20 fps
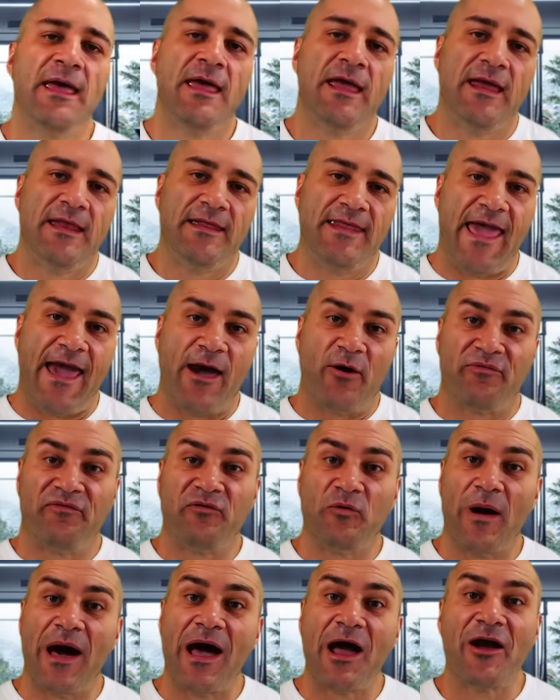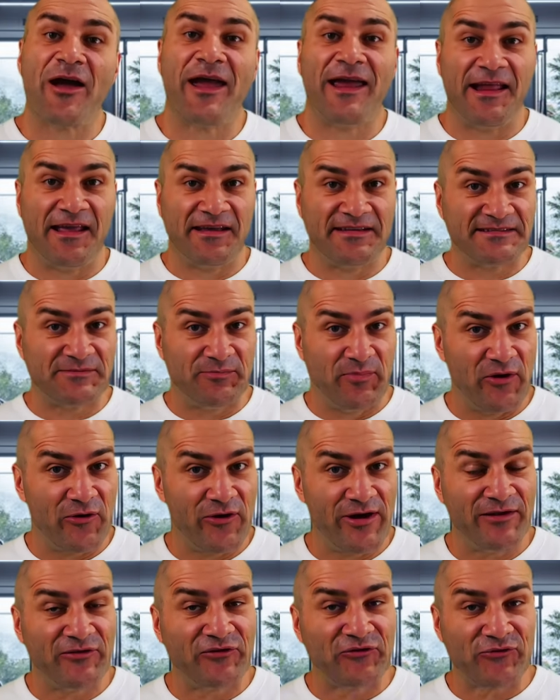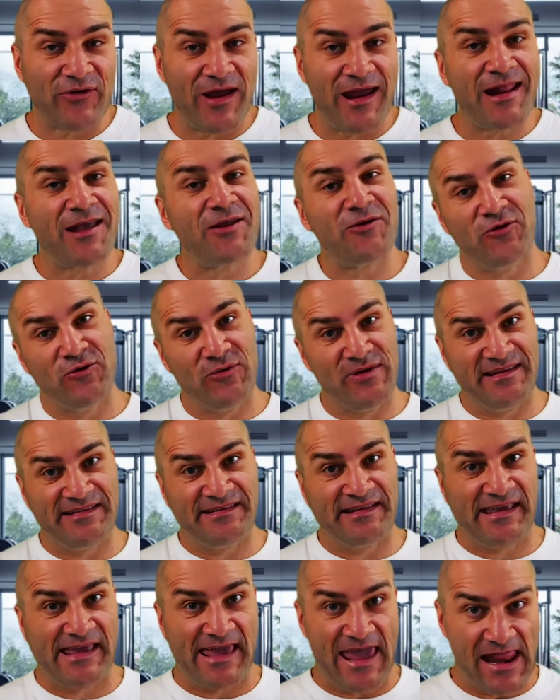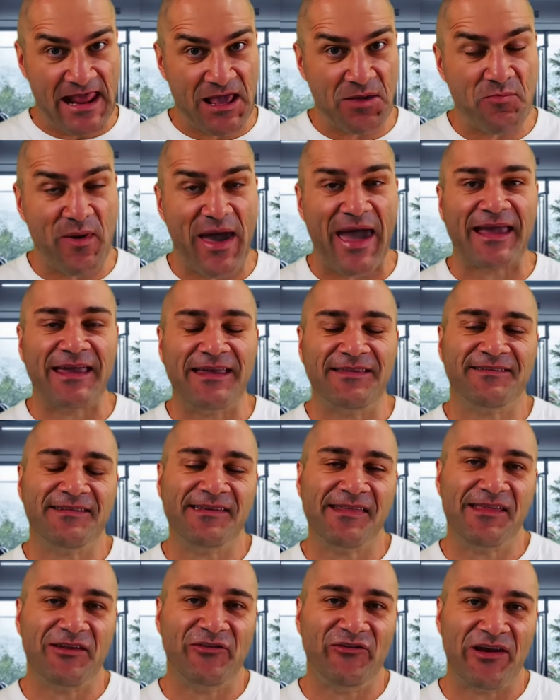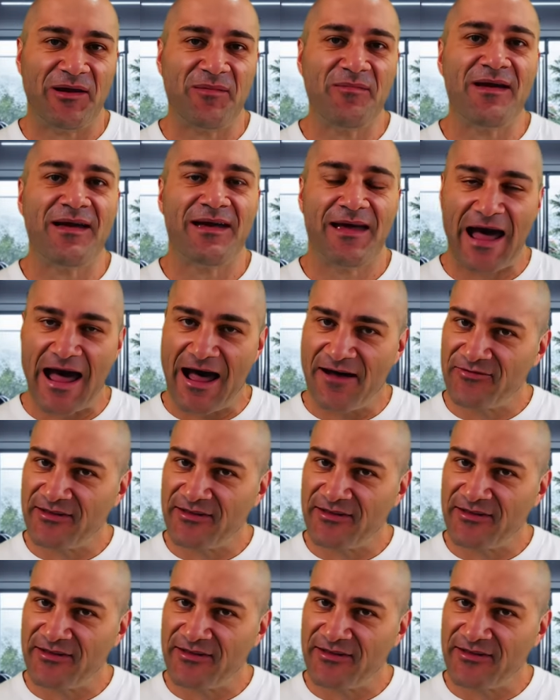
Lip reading: Now, if you are an experienced trainer who is getting back into the gym after